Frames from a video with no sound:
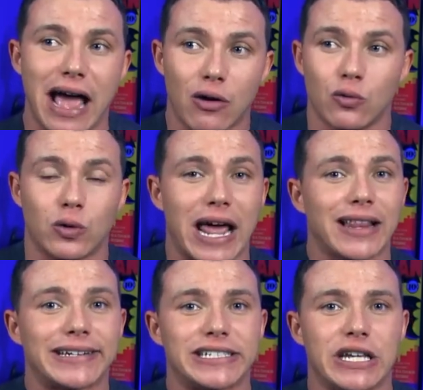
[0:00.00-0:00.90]
Now, would I
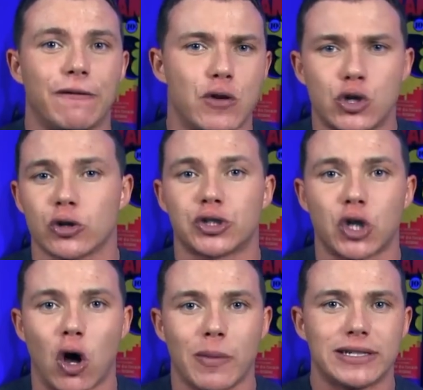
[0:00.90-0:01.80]
like to see future
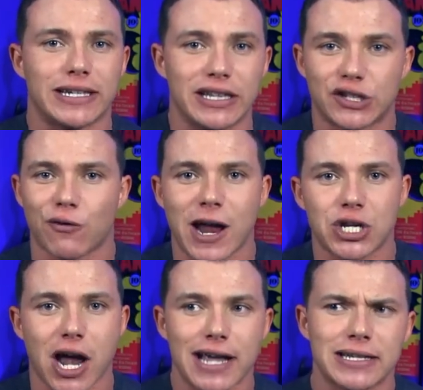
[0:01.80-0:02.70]
installments in this
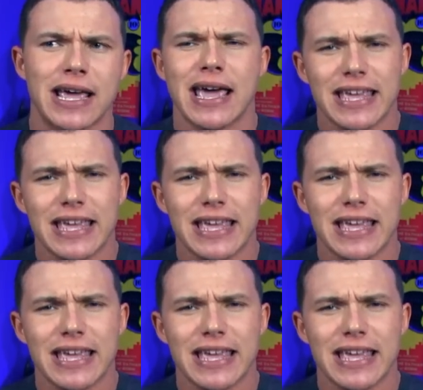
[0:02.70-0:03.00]
franchise?